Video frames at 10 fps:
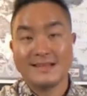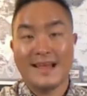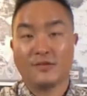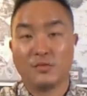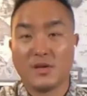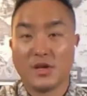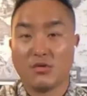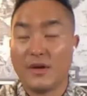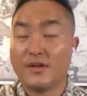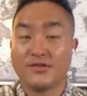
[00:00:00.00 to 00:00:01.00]
That's one of the
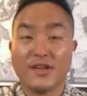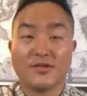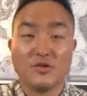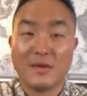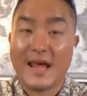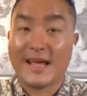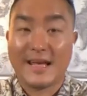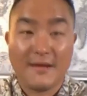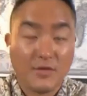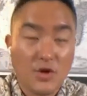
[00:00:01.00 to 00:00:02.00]
greatest things you and I
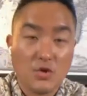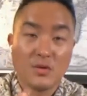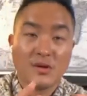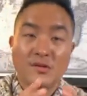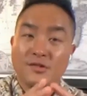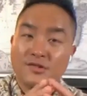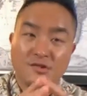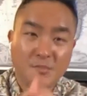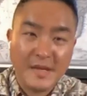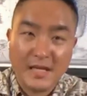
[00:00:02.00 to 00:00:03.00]
could ever do.
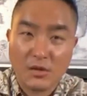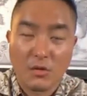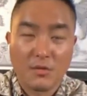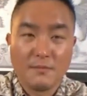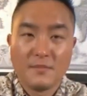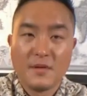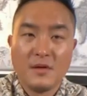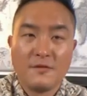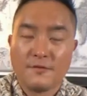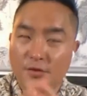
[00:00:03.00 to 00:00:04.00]
Speak, Lord,
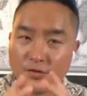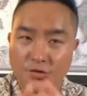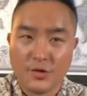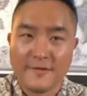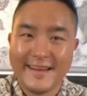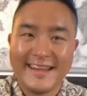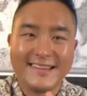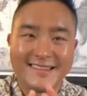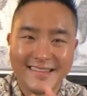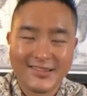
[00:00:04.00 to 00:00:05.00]
for your servant
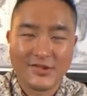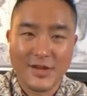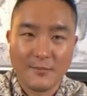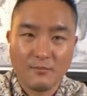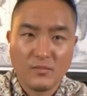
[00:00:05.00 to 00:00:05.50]
is listening.